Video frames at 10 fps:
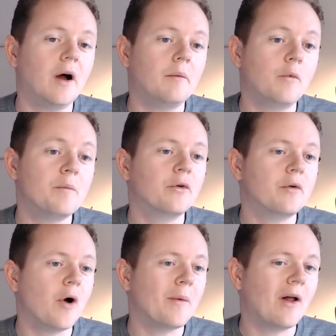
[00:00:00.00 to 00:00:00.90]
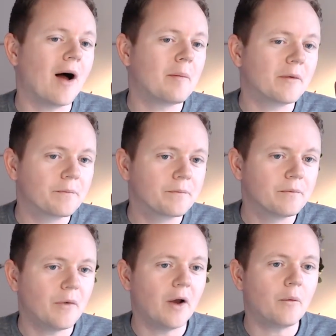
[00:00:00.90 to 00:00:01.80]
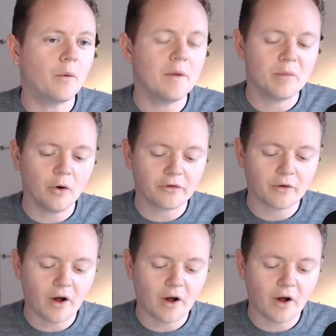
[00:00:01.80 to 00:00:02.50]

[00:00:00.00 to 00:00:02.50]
we built a mobile app. but we built,